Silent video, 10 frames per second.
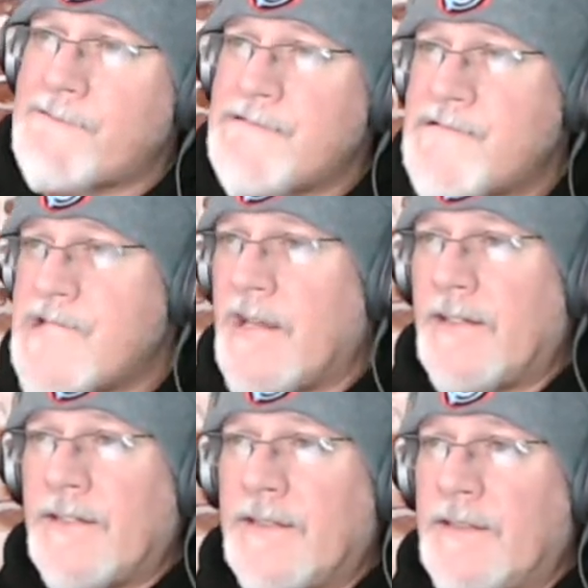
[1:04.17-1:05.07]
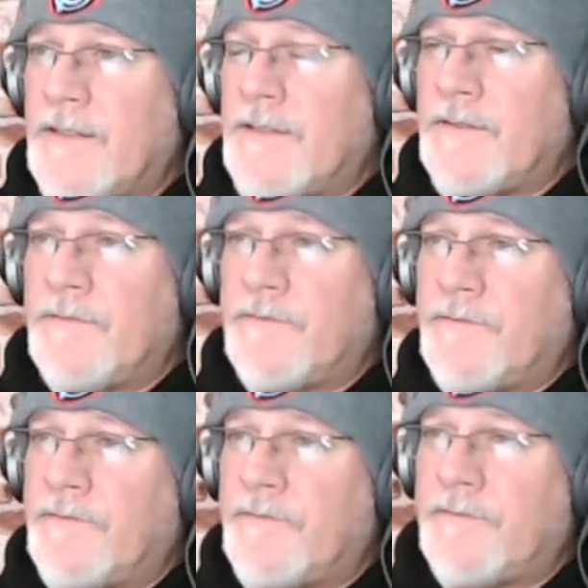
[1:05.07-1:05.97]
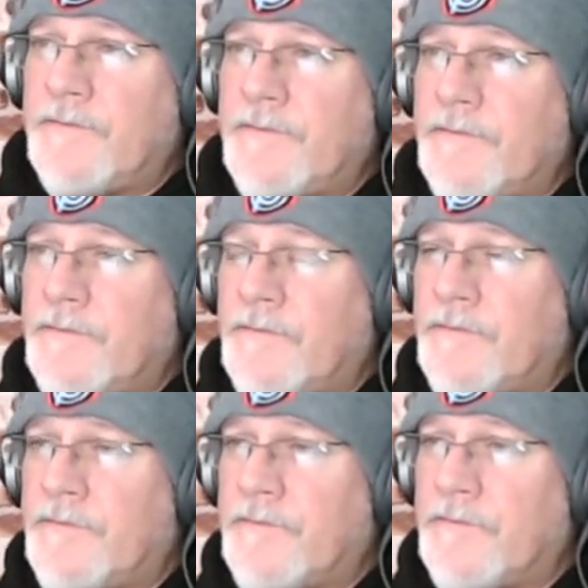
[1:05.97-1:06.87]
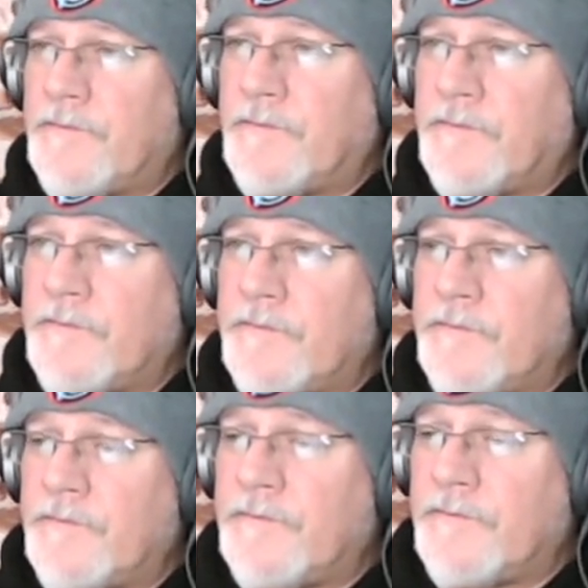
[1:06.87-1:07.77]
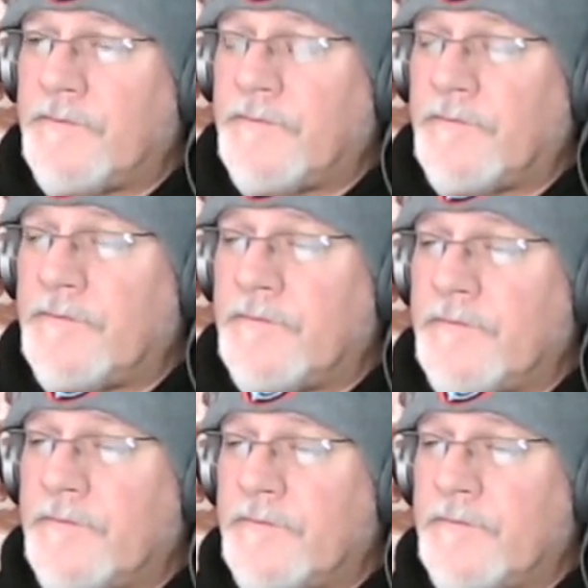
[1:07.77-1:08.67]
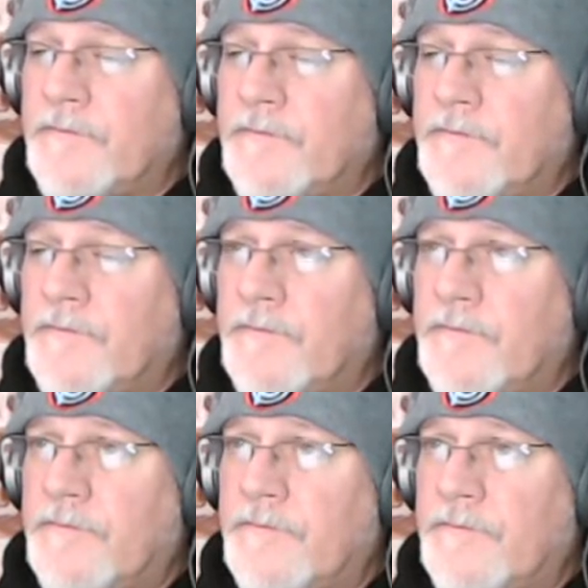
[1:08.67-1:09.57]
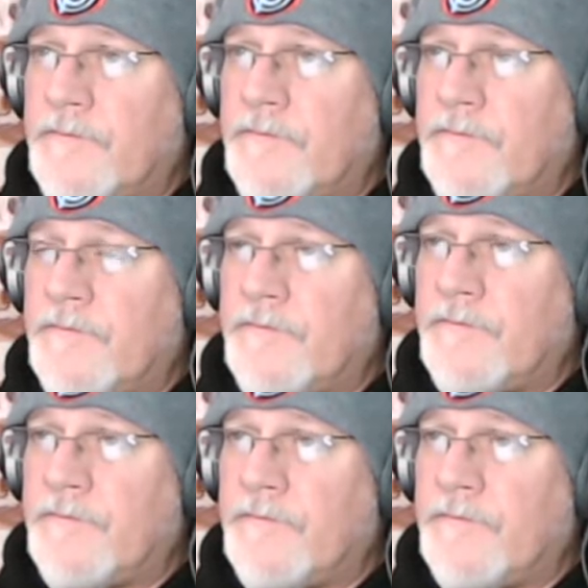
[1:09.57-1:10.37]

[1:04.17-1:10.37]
The person shown says nothing.